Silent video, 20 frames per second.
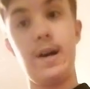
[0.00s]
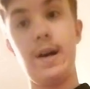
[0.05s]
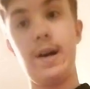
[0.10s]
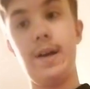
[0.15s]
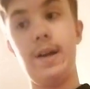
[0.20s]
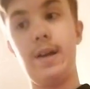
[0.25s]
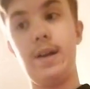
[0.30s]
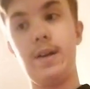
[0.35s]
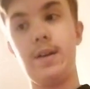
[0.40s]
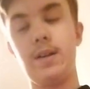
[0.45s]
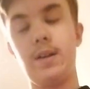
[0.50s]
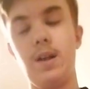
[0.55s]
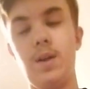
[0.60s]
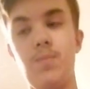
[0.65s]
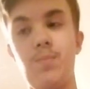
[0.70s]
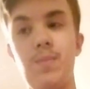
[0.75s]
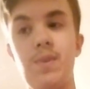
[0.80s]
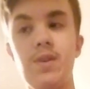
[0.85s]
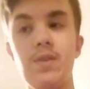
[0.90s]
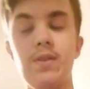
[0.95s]
I I
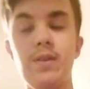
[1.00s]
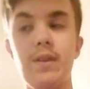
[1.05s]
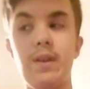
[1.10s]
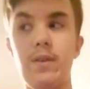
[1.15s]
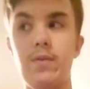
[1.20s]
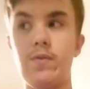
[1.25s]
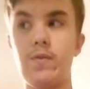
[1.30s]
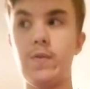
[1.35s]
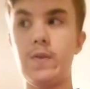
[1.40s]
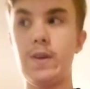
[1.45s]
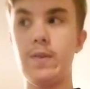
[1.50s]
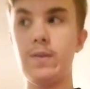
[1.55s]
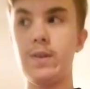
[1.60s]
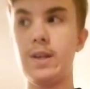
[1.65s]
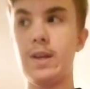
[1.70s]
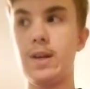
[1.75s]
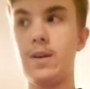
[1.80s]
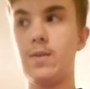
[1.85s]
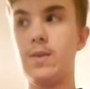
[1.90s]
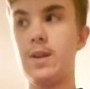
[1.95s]
merely
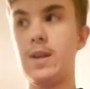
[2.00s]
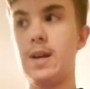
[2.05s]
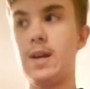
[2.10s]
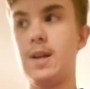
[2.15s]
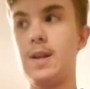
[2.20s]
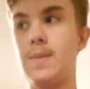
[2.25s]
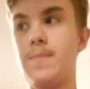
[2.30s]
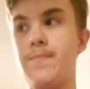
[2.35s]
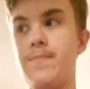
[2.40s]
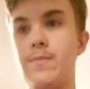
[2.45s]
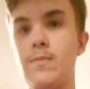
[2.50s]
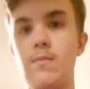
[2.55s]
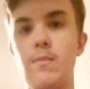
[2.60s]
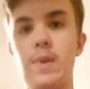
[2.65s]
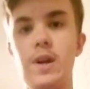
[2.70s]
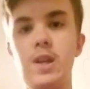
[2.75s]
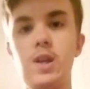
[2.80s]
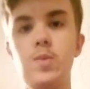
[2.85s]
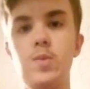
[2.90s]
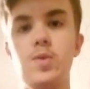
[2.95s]
found out that
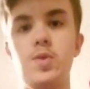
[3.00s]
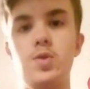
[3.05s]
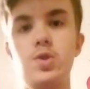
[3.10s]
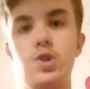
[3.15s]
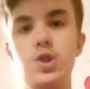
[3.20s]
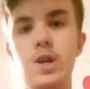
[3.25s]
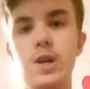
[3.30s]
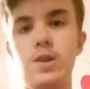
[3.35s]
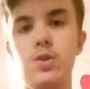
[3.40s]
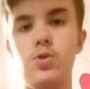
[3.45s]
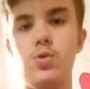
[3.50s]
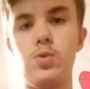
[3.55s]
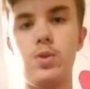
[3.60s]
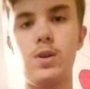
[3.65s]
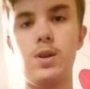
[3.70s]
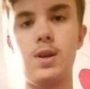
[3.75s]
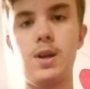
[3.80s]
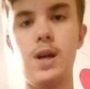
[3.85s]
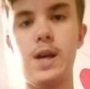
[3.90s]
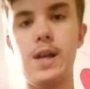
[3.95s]
my YouTube channel
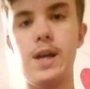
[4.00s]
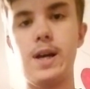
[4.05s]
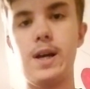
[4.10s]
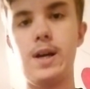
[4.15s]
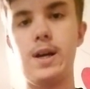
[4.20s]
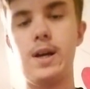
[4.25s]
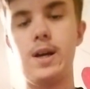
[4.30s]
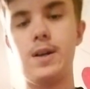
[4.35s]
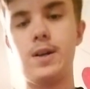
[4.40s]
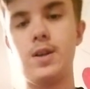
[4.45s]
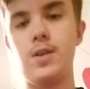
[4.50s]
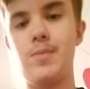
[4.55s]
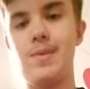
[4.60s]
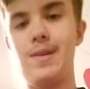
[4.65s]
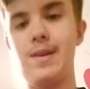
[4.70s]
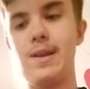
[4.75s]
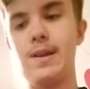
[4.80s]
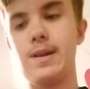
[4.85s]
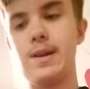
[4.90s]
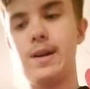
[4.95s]
got a, a
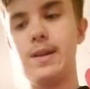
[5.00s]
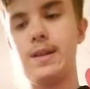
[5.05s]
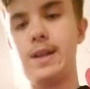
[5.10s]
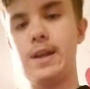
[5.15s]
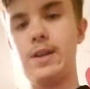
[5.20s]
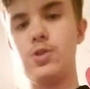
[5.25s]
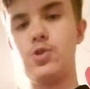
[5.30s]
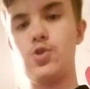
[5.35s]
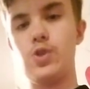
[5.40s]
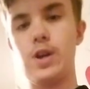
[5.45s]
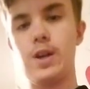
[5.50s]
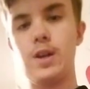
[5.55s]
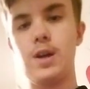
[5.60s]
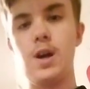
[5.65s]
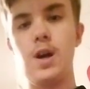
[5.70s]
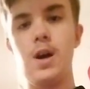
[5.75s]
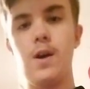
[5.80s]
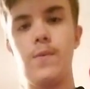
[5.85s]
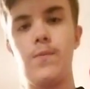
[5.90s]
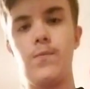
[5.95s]
community guideline
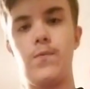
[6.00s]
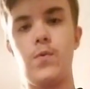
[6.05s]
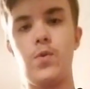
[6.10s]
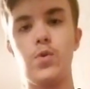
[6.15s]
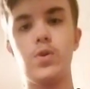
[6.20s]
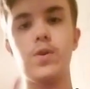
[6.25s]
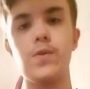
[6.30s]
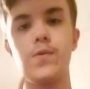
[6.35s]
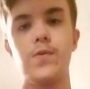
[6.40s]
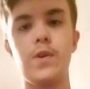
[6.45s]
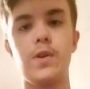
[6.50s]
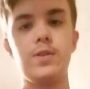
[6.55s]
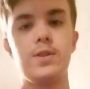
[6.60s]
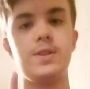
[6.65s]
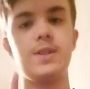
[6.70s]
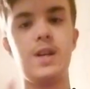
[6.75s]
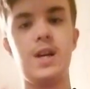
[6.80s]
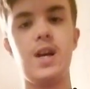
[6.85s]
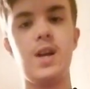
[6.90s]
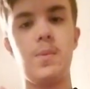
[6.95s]
strike for the
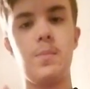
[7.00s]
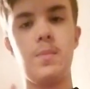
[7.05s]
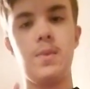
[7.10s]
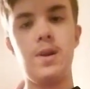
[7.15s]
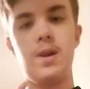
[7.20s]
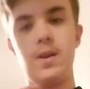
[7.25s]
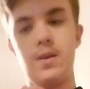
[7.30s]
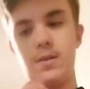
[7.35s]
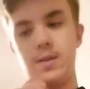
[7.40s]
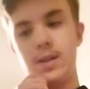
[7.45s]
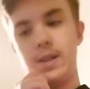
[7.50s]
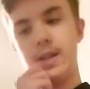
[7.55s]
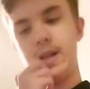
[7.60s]
first time in a